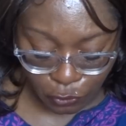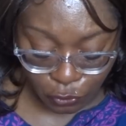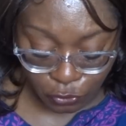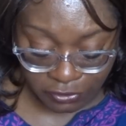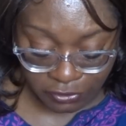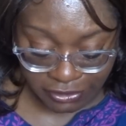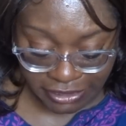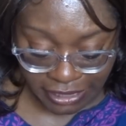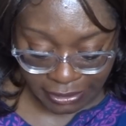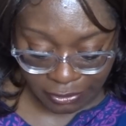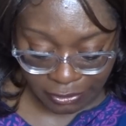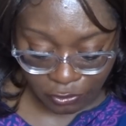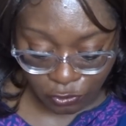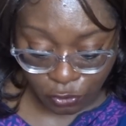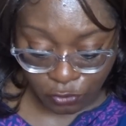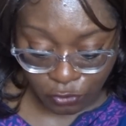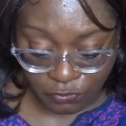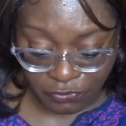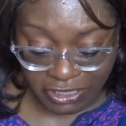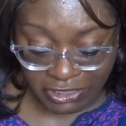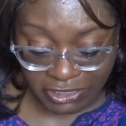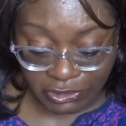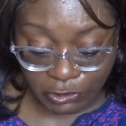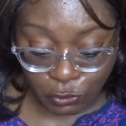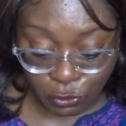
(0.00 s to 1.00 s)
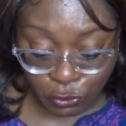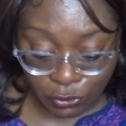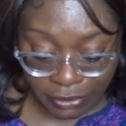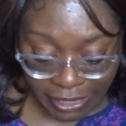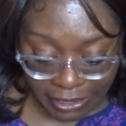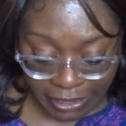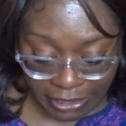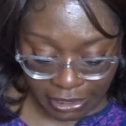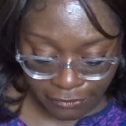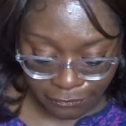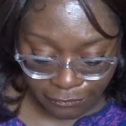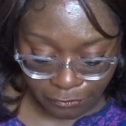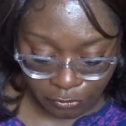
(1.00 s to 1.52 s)

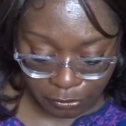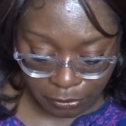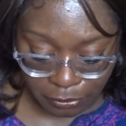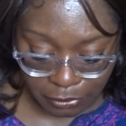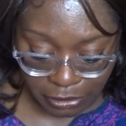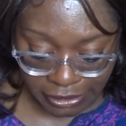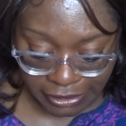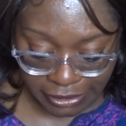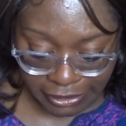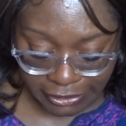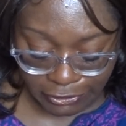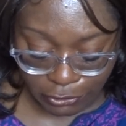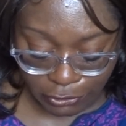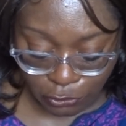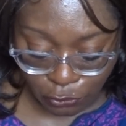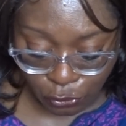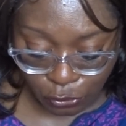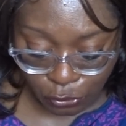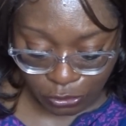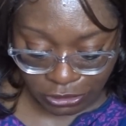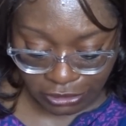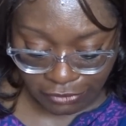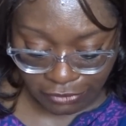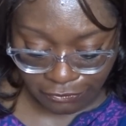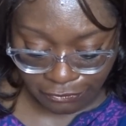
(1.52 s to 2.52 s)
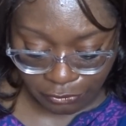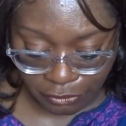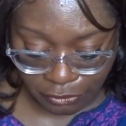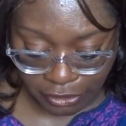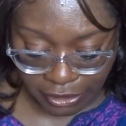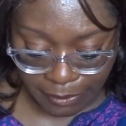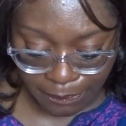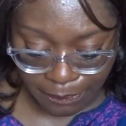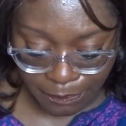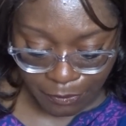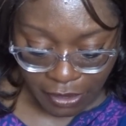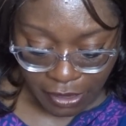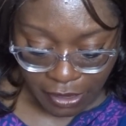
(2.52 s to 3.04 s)
organic formula is cruelty
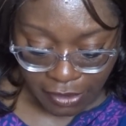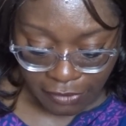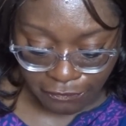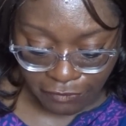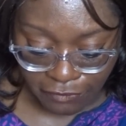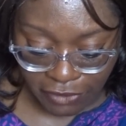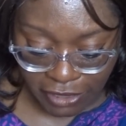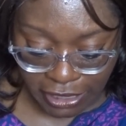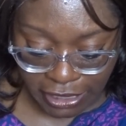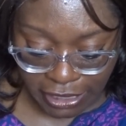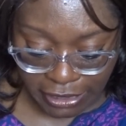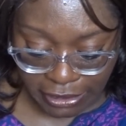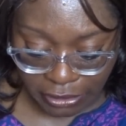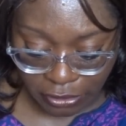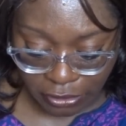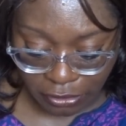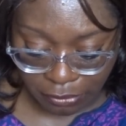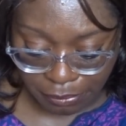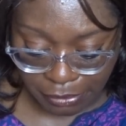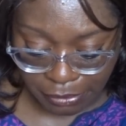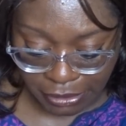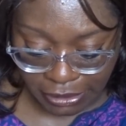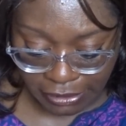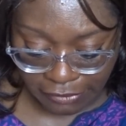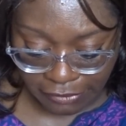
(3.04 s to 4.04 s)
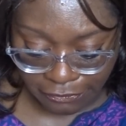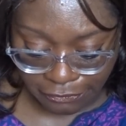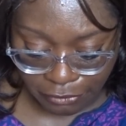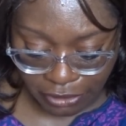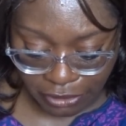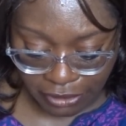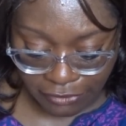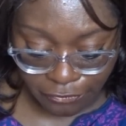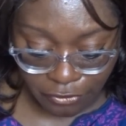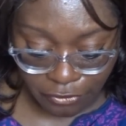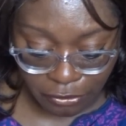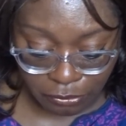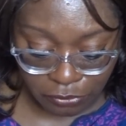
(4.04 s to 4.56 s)
free, vegan and completely
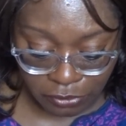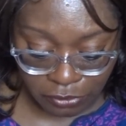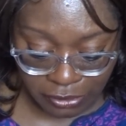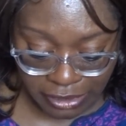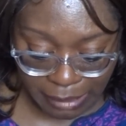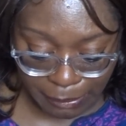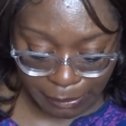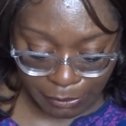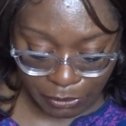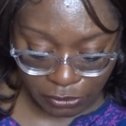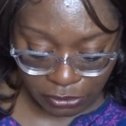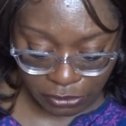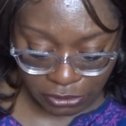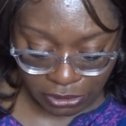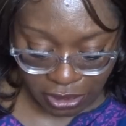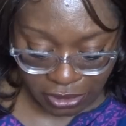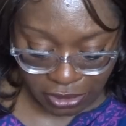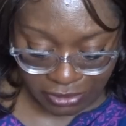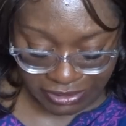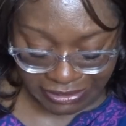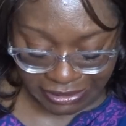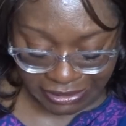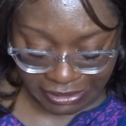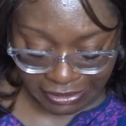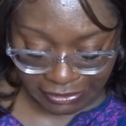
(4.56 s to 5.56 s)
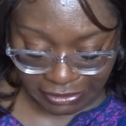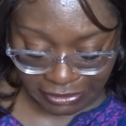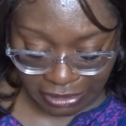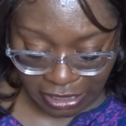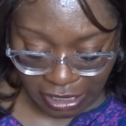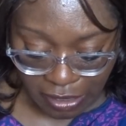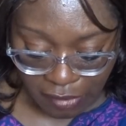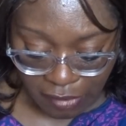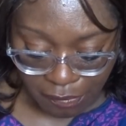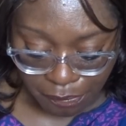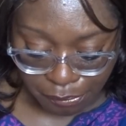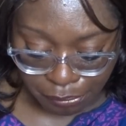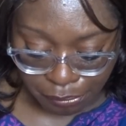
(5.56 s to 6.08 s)
free from chemical nasties.
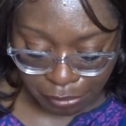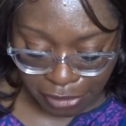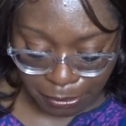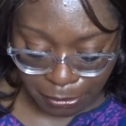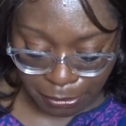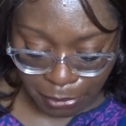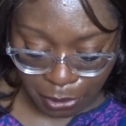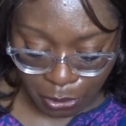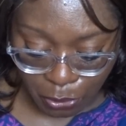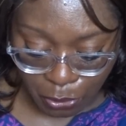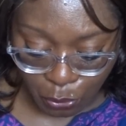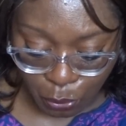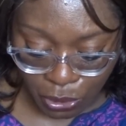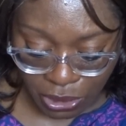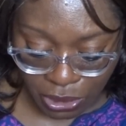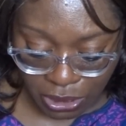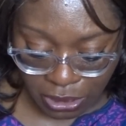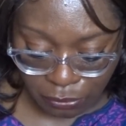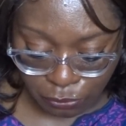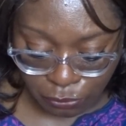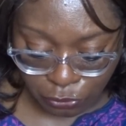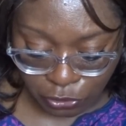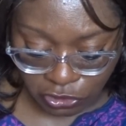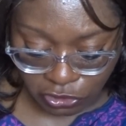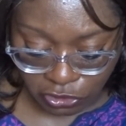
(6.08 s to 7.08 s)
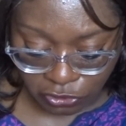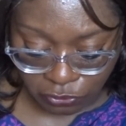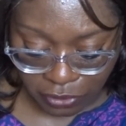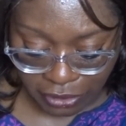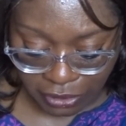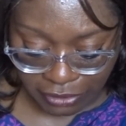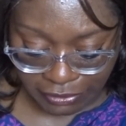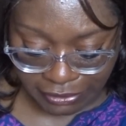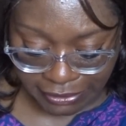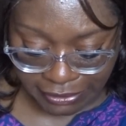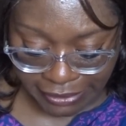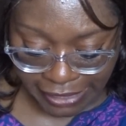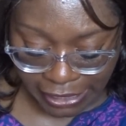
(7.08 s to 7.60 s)
Brimming with
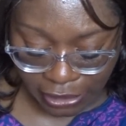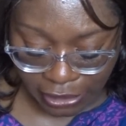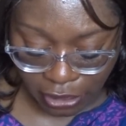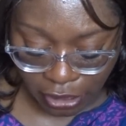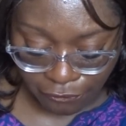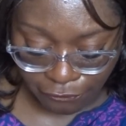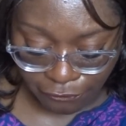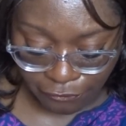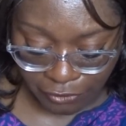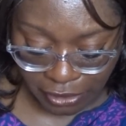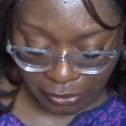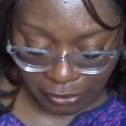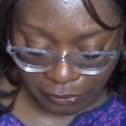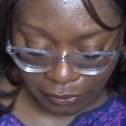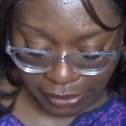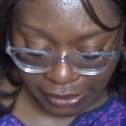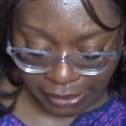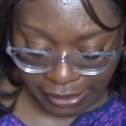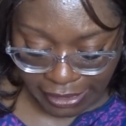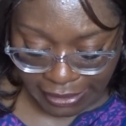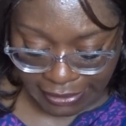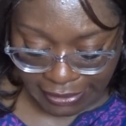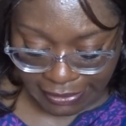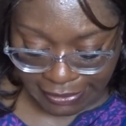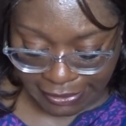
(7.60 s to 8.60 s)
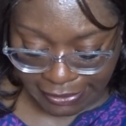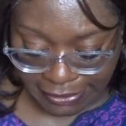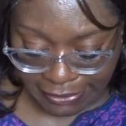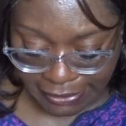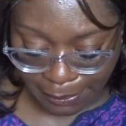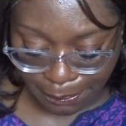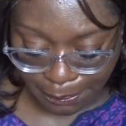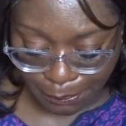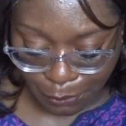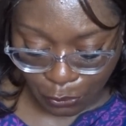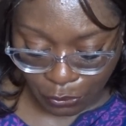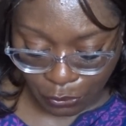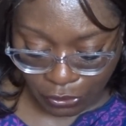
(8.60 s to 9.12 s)
moisturizing aloe vera and
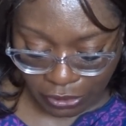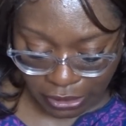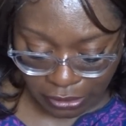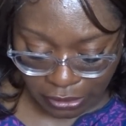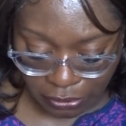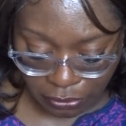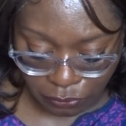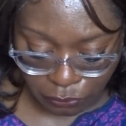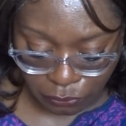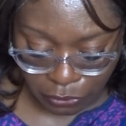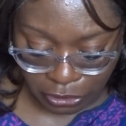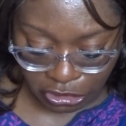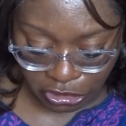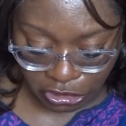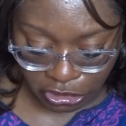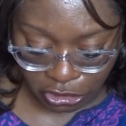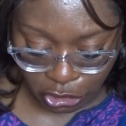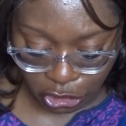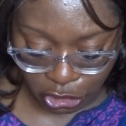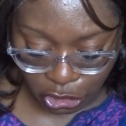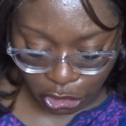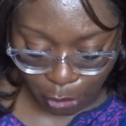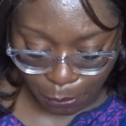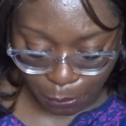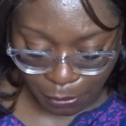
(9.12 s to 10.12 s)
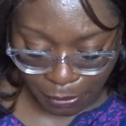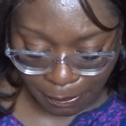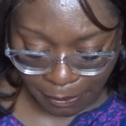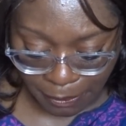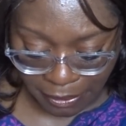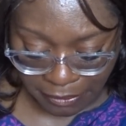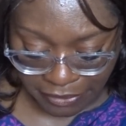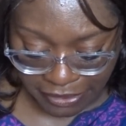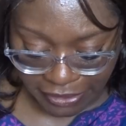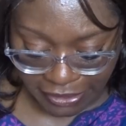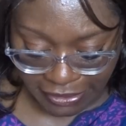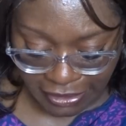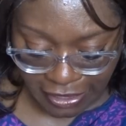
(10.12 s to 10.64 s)
saponin rich soap
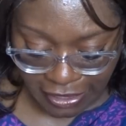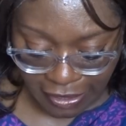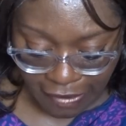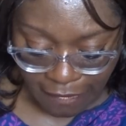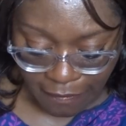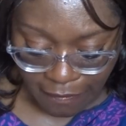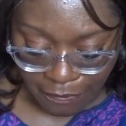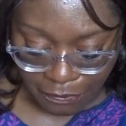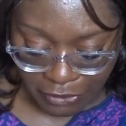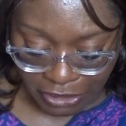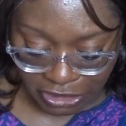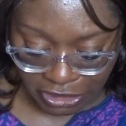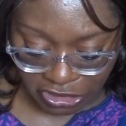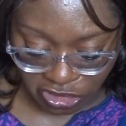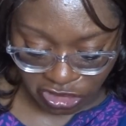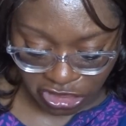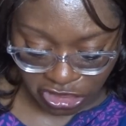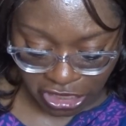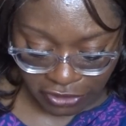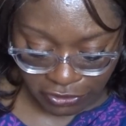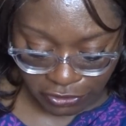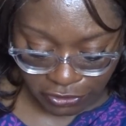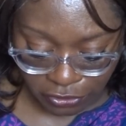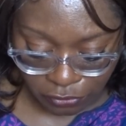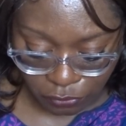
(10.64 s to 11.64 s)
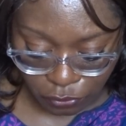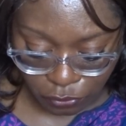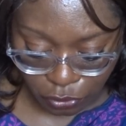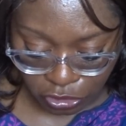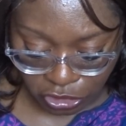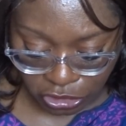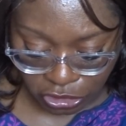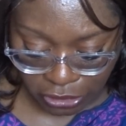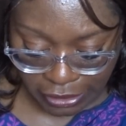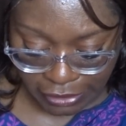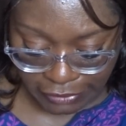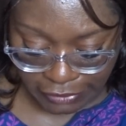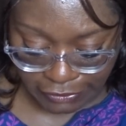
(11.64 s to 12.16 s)
berries, this gentle
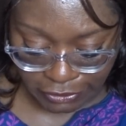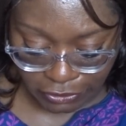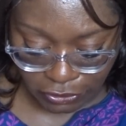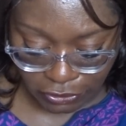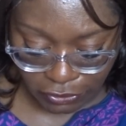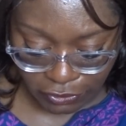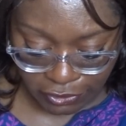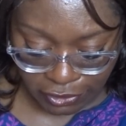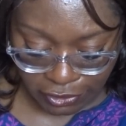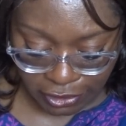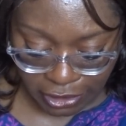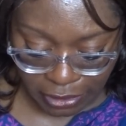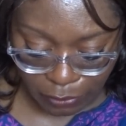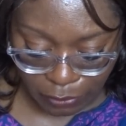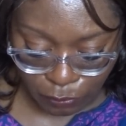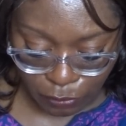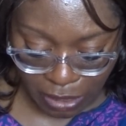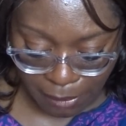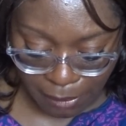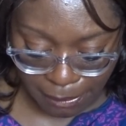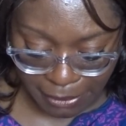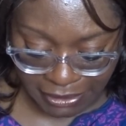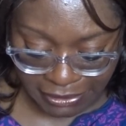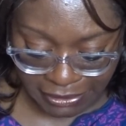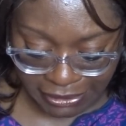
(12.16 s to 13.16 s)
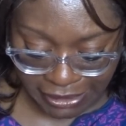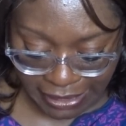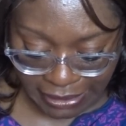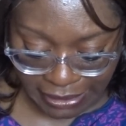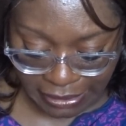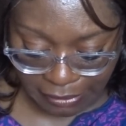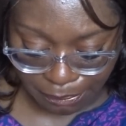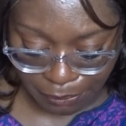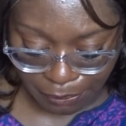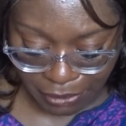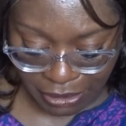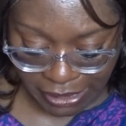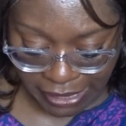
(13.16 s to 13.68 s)
wash cleanses your skin while
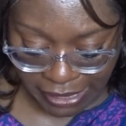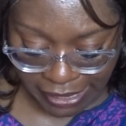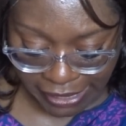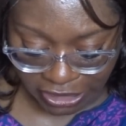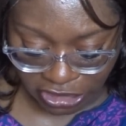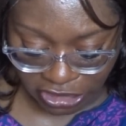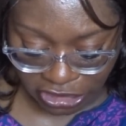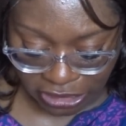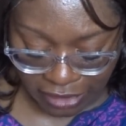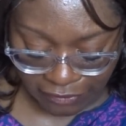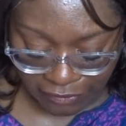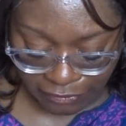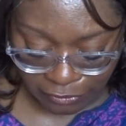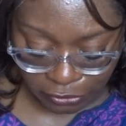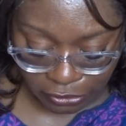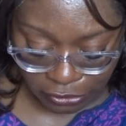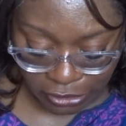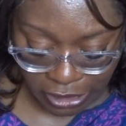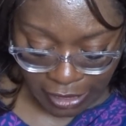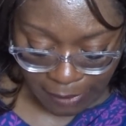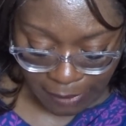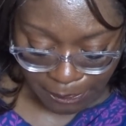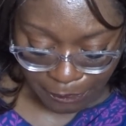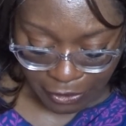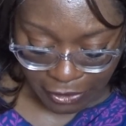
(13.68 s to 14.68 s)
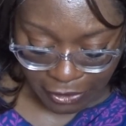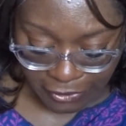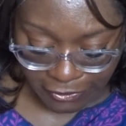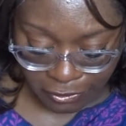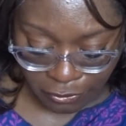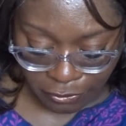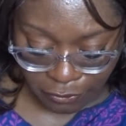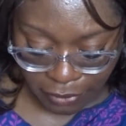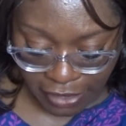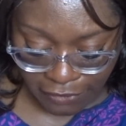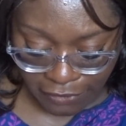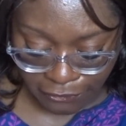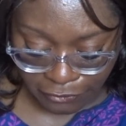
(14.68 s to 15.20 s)
maintaining pH levels. It's
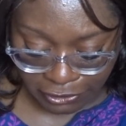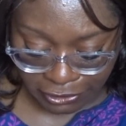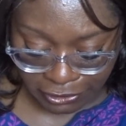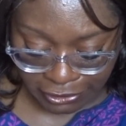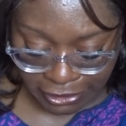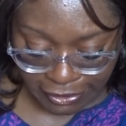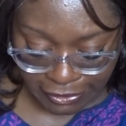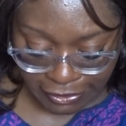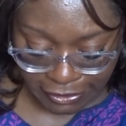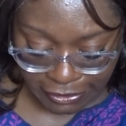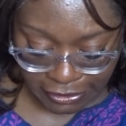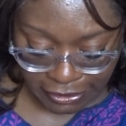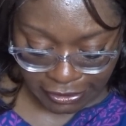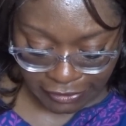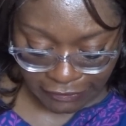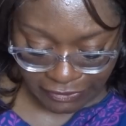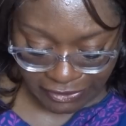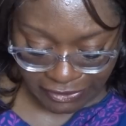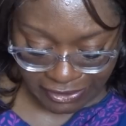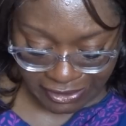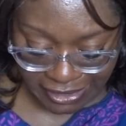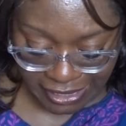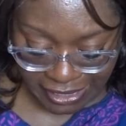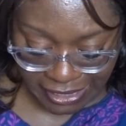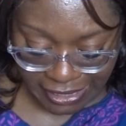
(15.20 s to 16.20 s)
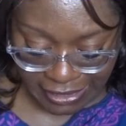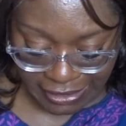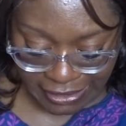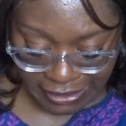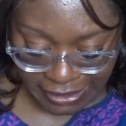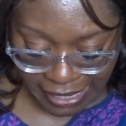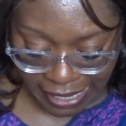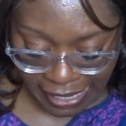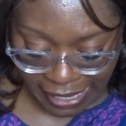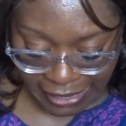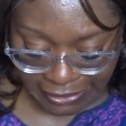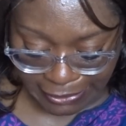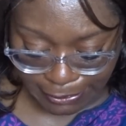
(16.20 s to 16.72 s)
great for sensitive skin,
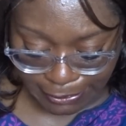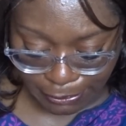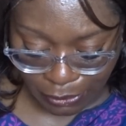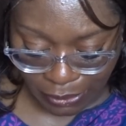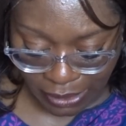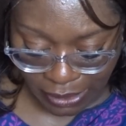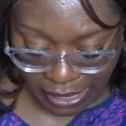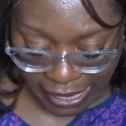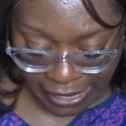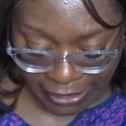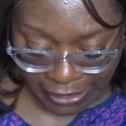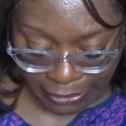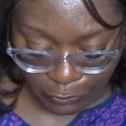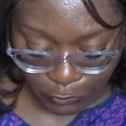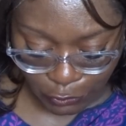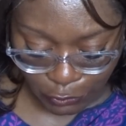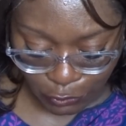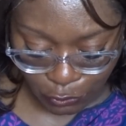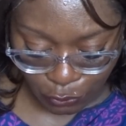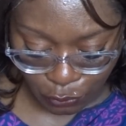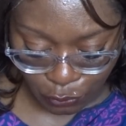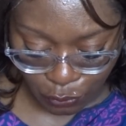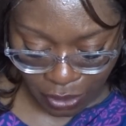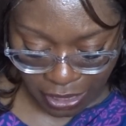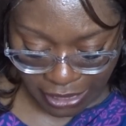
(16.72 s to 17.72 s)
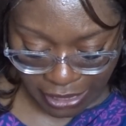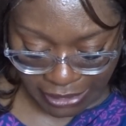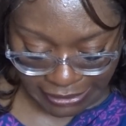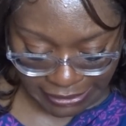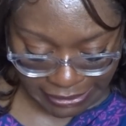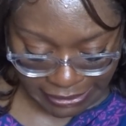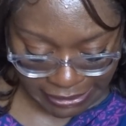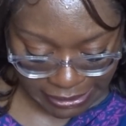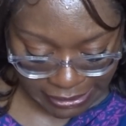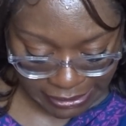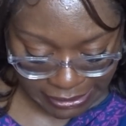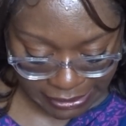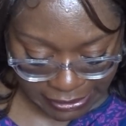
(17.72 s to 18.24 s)
eczema and
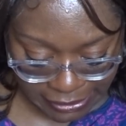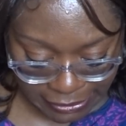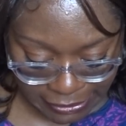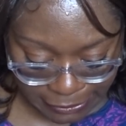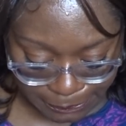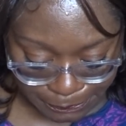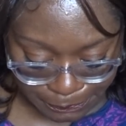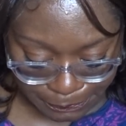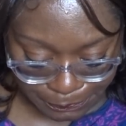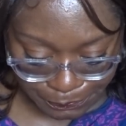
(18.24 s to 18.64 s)
psoriasis.